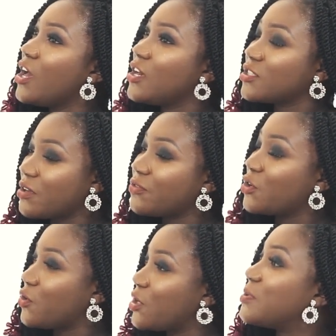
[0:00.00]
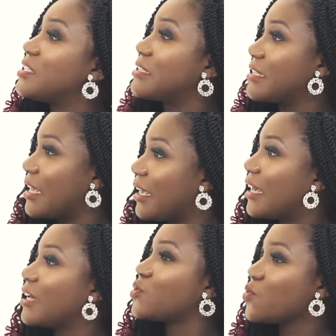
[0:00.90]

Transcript: Yeah. So if you're going to be singing